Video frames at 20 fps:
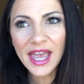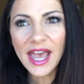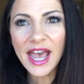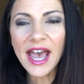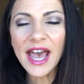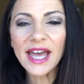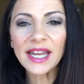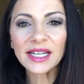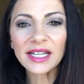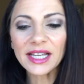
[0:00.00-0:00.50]

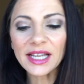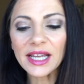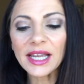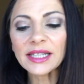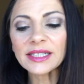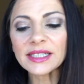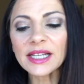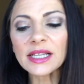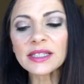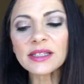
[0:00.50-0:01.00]
And
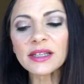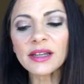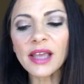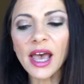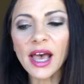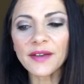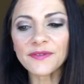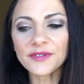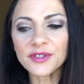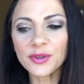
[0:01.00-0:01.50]
it doesn't
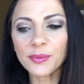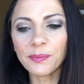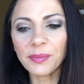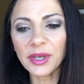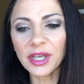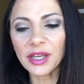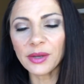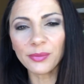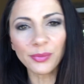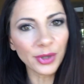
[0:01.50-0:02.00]
have to
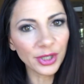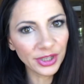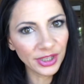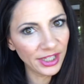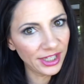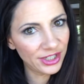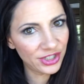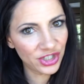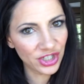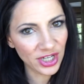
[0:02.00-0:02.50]
be
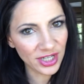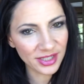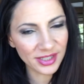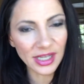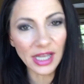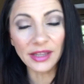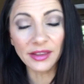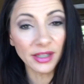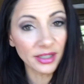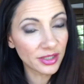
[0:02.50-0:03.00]
religious
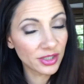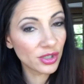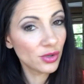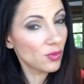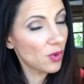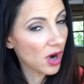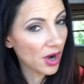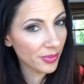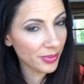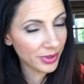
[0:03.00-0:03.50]
unless
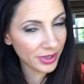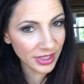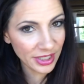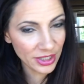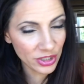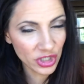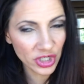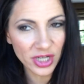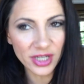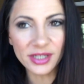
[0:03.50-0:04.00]
you are
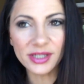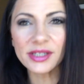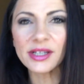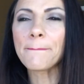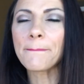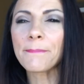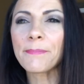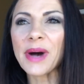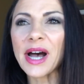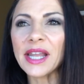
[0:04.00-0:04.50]
religious,
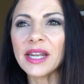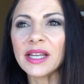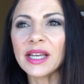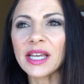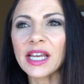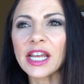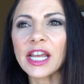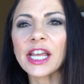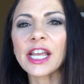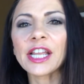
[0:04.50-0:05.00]
but
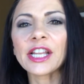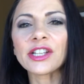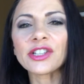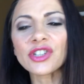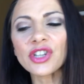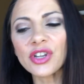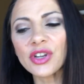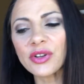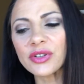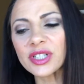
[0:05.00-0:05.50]

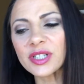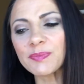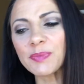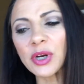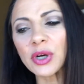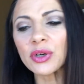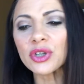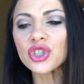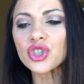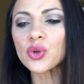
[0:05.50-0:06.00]

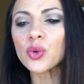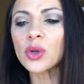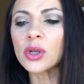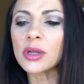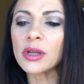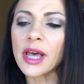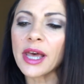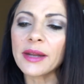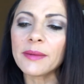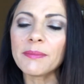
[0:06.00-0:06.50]

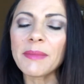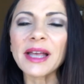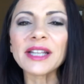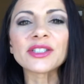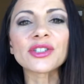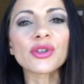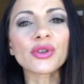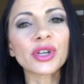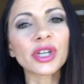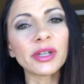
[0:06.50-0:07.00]
spiritual and
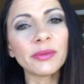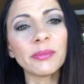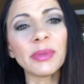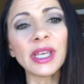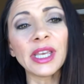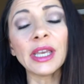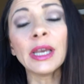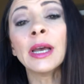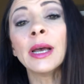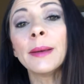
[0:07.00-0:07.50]
mental can
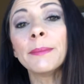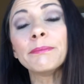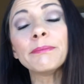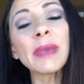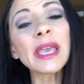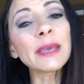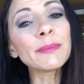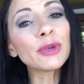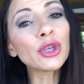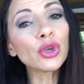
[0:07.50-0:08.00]
be
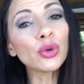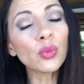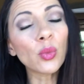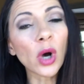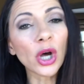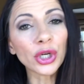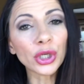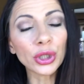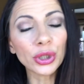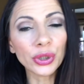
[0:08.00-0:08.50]
maybe you
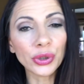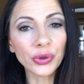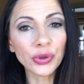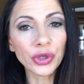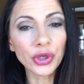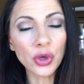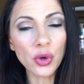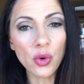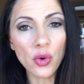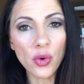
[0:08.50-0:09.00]
want to learn
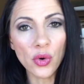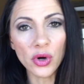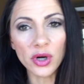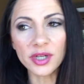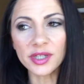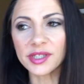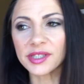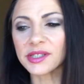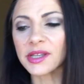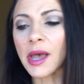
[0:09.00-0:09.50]
a
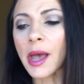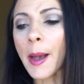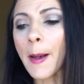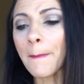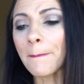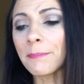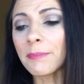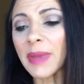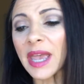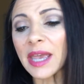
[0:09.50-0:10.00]
course.
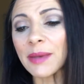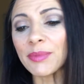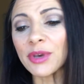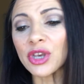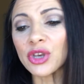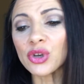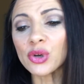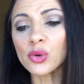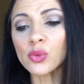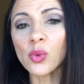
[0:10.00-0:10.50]
Maybe
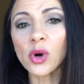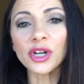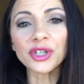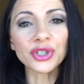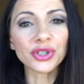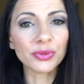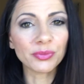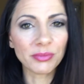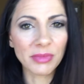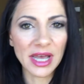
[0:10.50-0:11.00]
you want
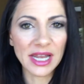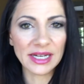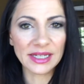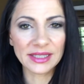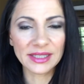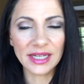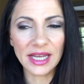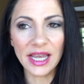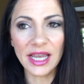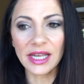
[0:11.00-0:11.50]
to
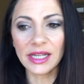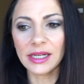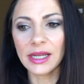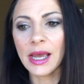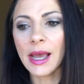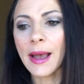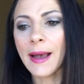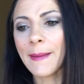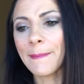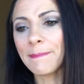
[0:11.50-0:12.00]
meditate.
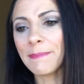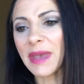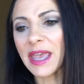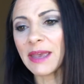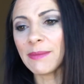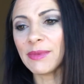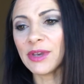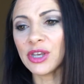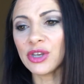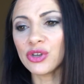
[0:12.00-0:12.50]

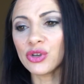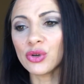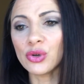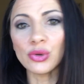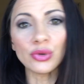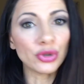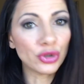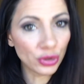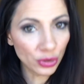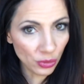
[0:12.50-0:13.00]
Maybe
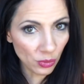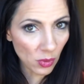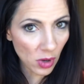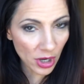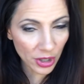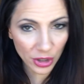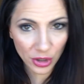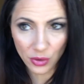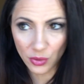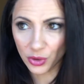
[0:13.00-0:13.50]
you do
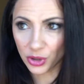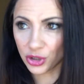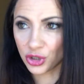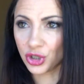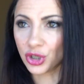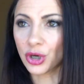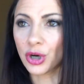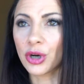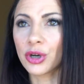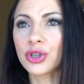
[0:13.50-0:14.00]
want to go to
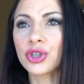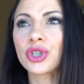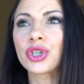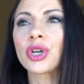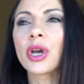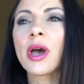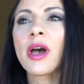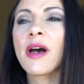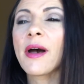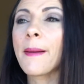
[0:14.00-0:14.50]
church.
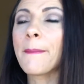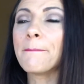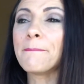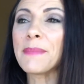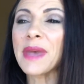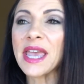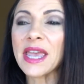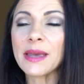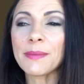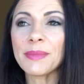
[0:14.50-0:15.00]

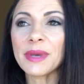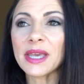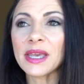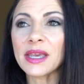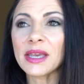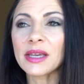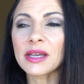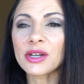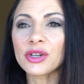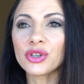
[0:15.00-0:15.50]

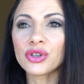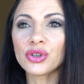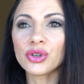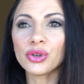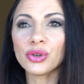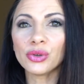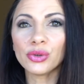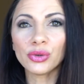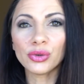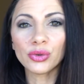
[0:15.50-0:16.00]
Maybe
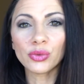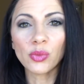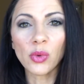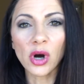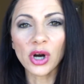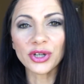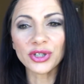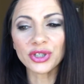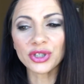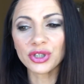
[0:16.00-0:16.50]
you
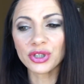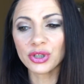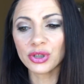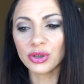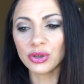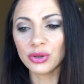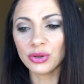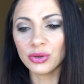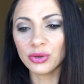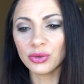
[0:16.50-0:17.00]
want
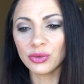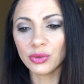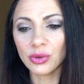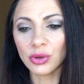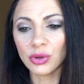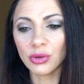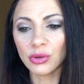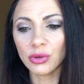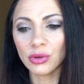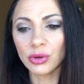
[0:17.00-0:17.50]
to
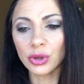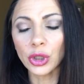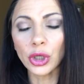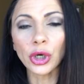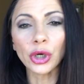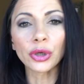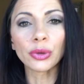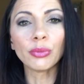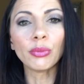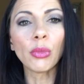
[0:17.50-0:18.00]

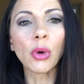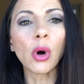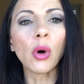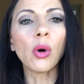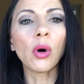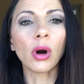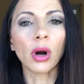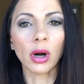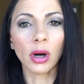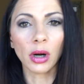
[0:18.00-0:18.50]
learn
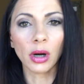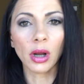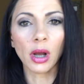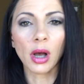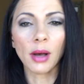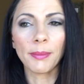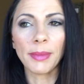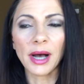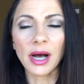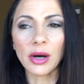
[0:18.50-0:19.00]
more
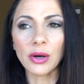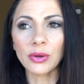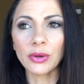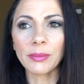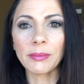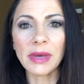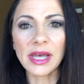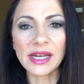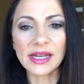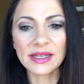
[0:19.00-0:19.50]
about
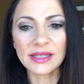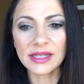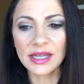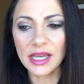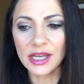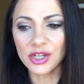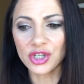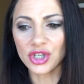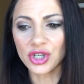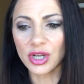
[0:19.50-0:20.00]

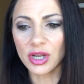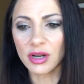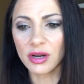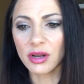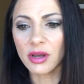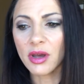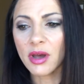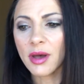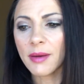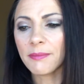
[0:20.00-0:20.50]
meditation.
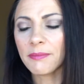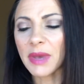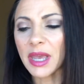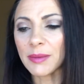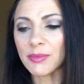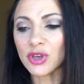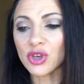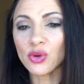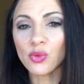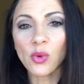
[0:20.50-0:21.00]

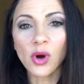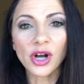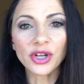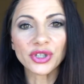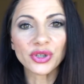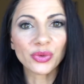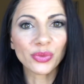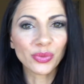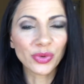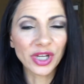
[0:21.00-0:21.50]
Maybe you want
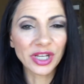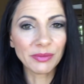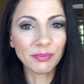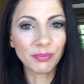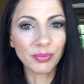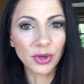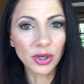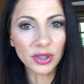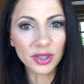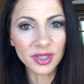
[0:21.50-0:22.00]
to
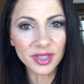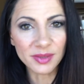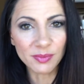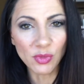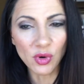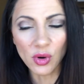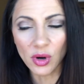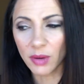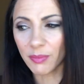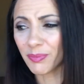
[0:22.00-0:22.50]
read books
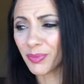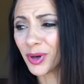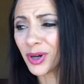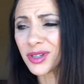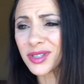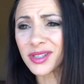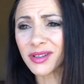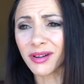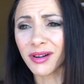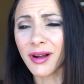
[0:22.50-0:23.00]
more.
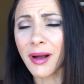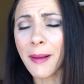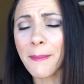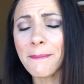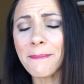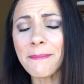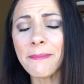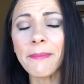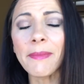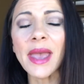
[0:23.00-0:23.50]
Books are
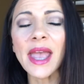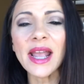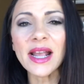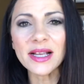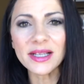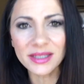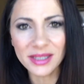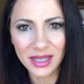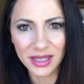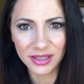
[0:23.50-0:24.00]

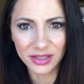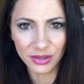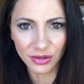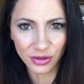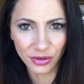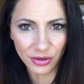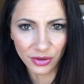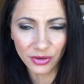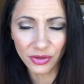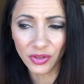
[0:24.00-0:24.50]
amazing to
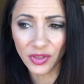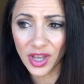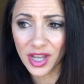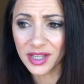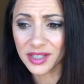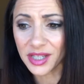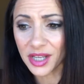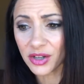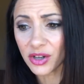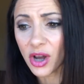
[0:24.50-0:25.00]
learn
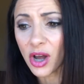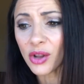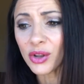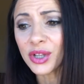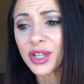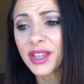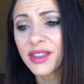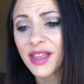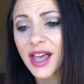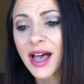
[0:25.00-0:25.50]
things. And not
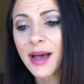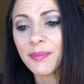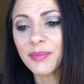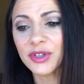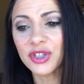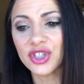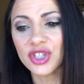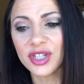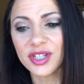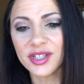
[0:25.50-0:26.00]
only that,
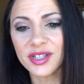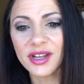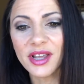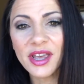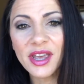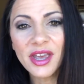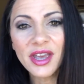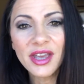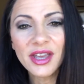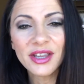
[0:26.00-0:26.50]
but just,
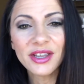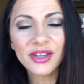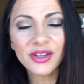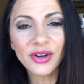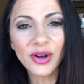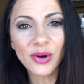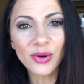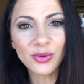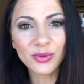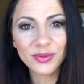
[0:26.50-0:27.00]

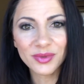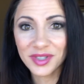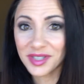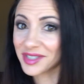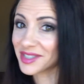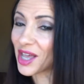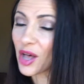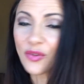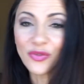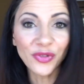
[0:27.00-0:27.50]

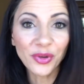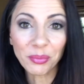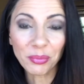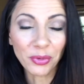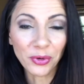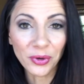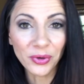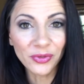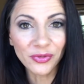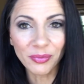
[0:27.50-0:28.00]

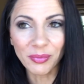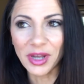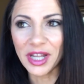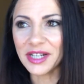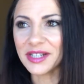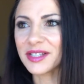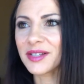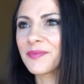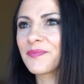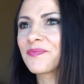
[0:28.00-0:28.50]

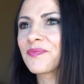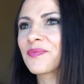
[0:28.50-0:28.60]
self-improvement.